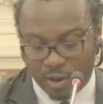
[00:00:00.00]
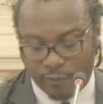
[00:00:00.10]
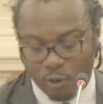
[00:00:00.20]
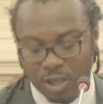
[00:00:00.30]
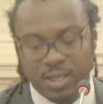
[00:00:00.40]

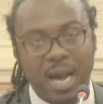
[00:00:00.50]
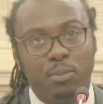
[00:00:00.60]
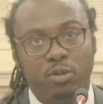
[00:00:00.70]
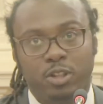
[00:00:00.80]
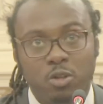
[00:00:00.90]
For
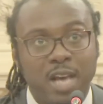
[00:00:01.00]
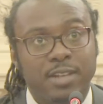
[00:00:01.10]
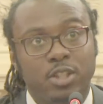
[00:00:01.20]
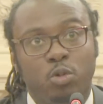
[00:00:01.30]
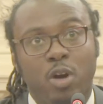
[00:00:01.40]
example, in
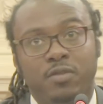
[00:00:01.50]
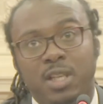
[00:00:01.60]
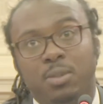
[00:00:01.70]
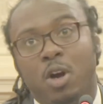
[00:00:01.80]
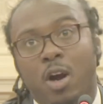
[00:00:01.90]
2012,
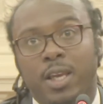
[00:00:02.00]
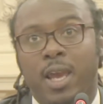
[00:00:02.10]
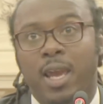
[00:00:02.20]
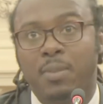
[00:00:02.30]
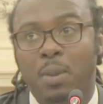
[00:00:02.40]
Zipcar
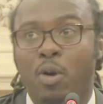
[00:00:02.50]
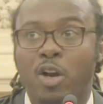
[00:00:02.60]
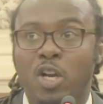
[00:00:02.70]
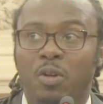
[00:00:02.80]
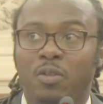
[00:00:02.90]
came and
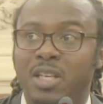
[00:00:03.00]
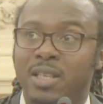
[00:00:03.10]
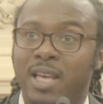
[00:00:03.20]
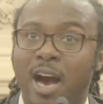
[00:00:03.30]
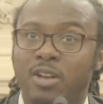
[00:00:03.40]
partnered with
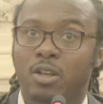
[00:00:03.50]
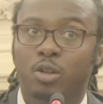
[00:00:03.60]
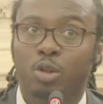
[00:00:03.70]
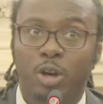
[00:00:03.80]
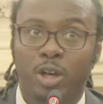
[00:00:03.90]
DC Housing
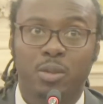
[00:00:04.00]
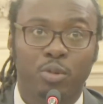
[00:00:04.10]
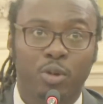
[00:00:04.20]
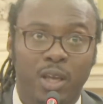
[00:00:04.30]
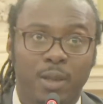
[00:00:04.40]
Authority to
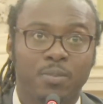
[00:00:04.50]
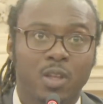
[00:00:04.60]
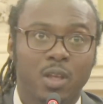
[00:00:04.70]
bring